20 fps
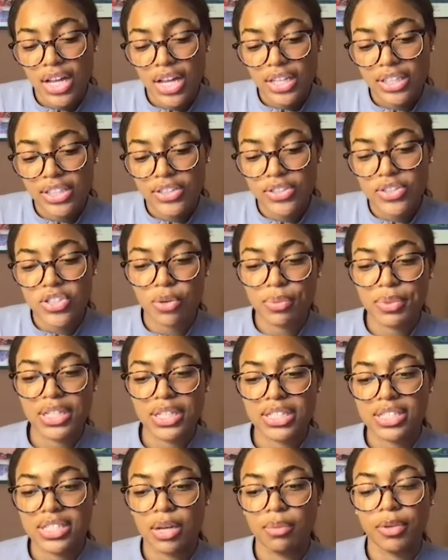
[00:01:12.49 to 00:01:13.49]
there's so many
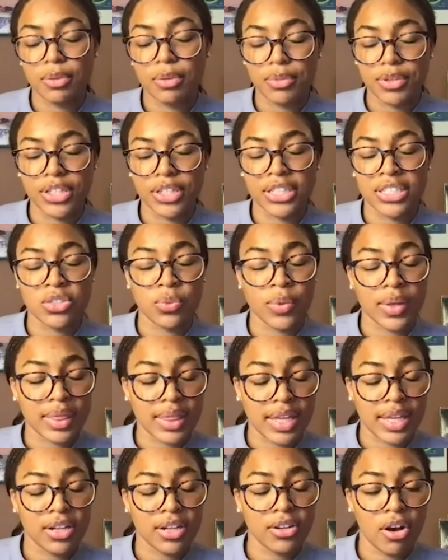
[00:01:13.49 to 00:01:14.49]
sub-communities
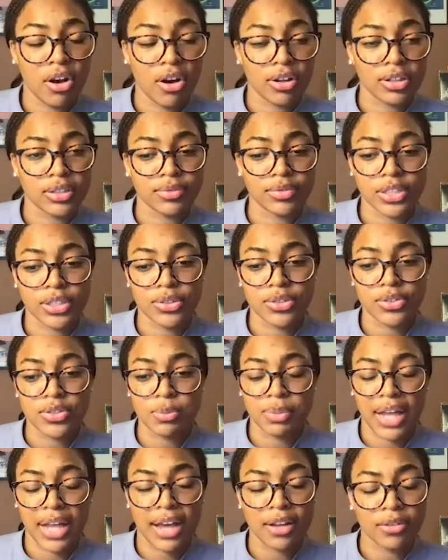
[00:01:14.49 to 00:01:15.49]
within all of those
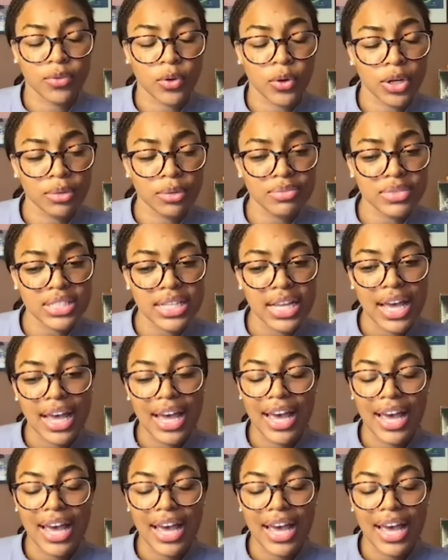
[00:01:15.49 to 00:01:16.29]
platforms.